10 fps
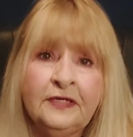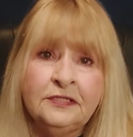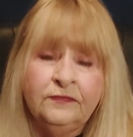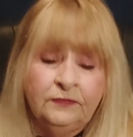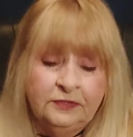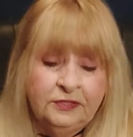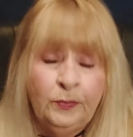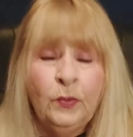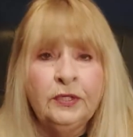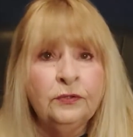festivals,
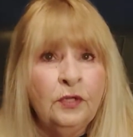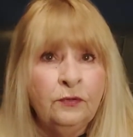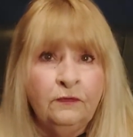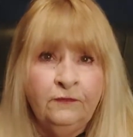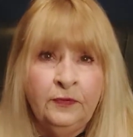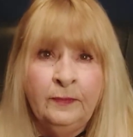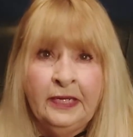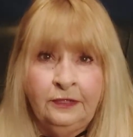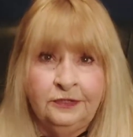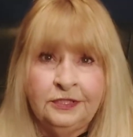support your local
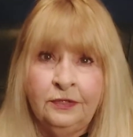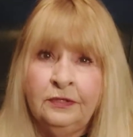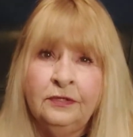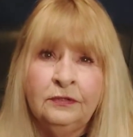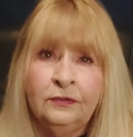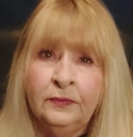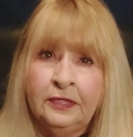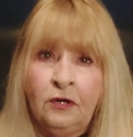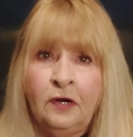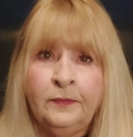filmmakers, go to their little
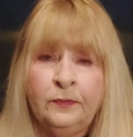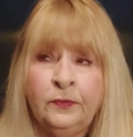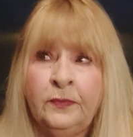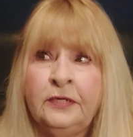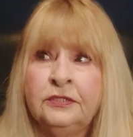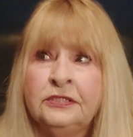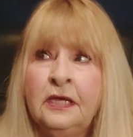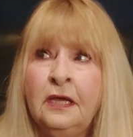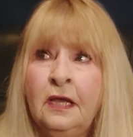red carpet premieres,